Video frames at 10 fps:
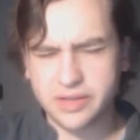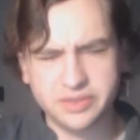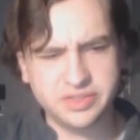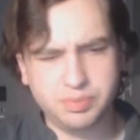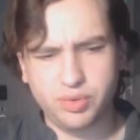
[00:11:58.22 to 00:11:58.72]
At
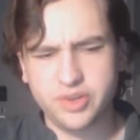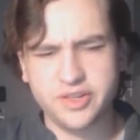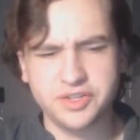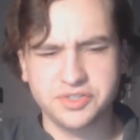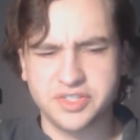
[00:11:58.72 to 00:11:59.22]
this
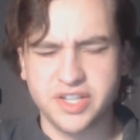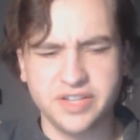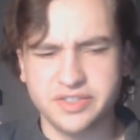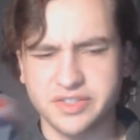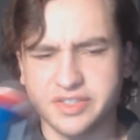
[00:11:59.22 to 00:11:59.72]
point, they just
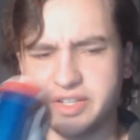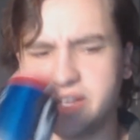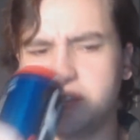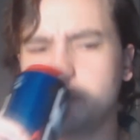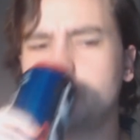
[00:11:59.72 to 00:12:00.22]
taste the
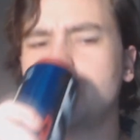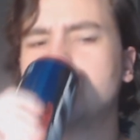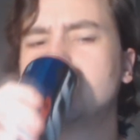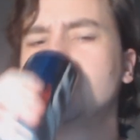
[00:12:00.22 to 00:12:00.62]
same.